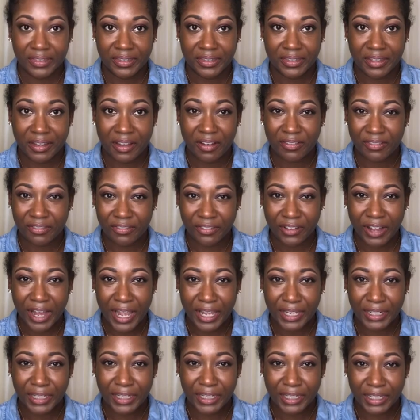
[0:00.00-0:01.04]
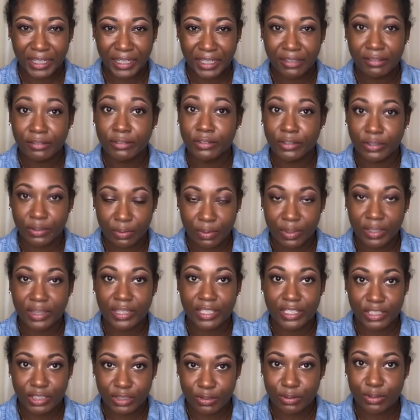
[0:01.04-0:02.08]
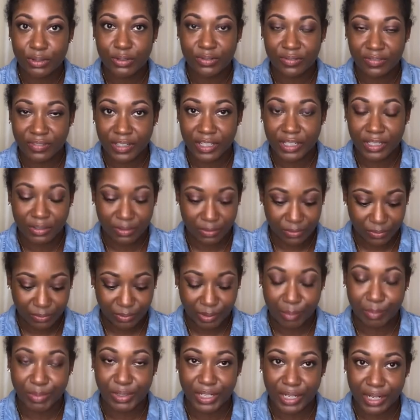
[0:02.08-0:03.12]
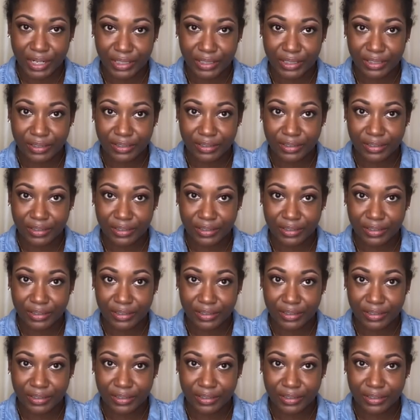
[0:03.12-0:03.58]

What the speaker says: of finally doing this YouTube video. I'm telling you,